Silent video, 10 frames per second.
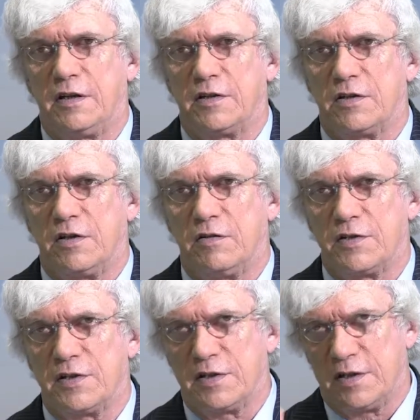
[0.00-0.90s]

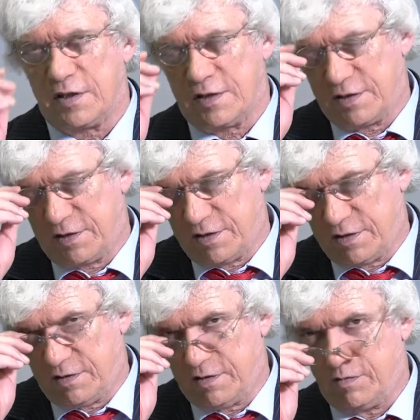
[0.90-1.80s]
shows it's
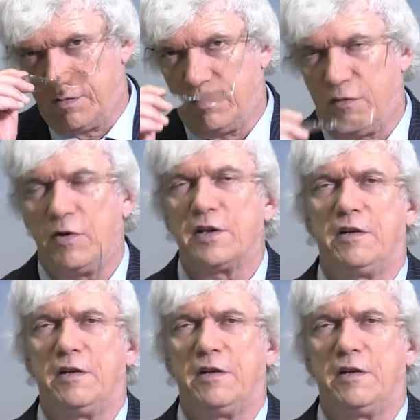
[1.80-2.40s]
more